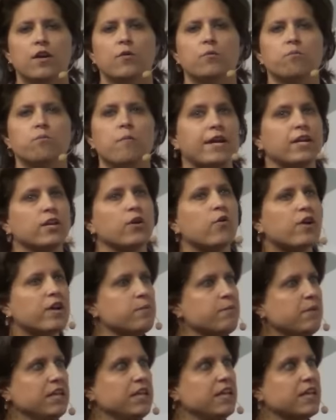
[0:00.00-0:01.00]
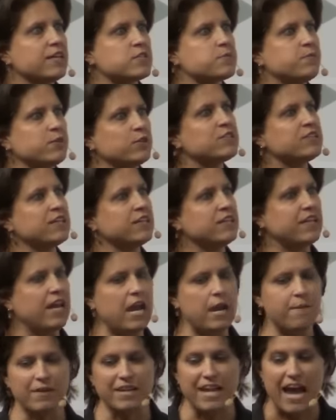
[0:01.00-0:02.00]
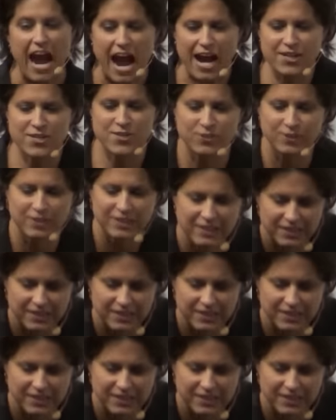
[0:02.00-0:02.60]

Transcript: minority media is building a game that actually